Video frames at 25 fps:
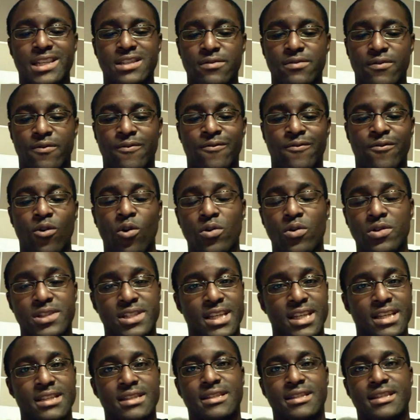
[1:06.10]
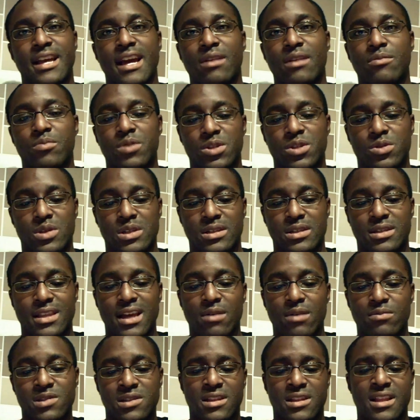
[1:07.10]
hasn't fought since then,
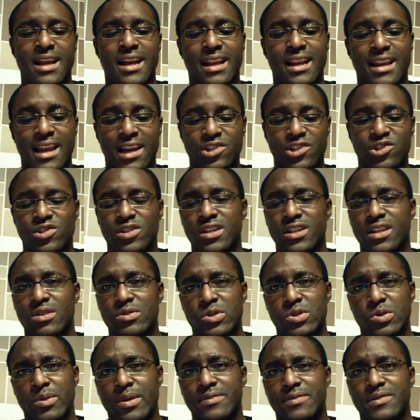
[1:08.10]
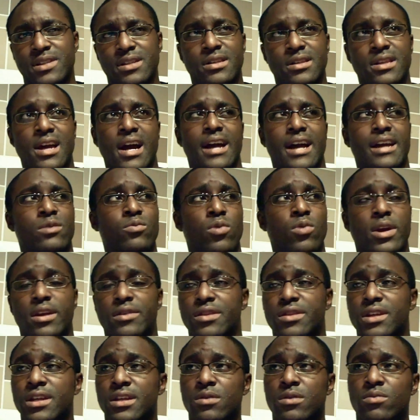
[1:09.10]
that was late last year. That was UFC 91,
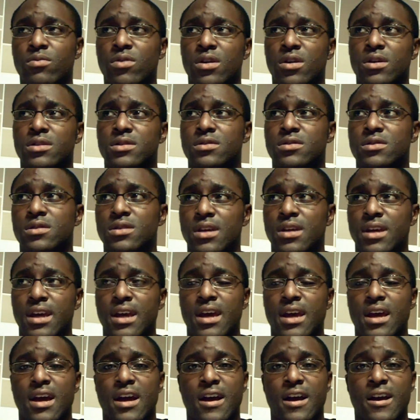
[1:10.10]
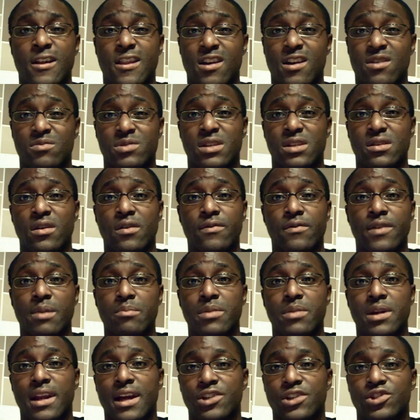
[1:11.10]
I think it was. That was in
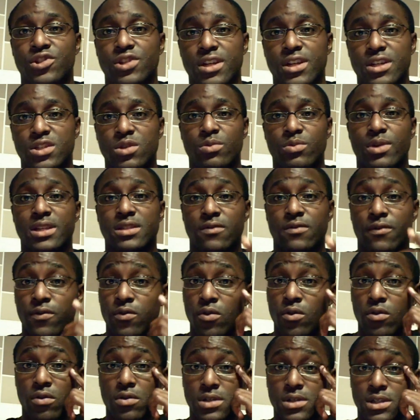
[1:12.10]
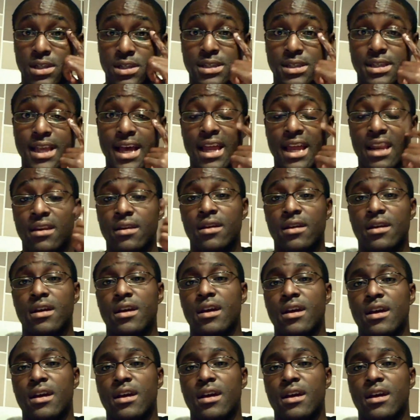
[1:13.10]
November last year, so he hasn't fought since then.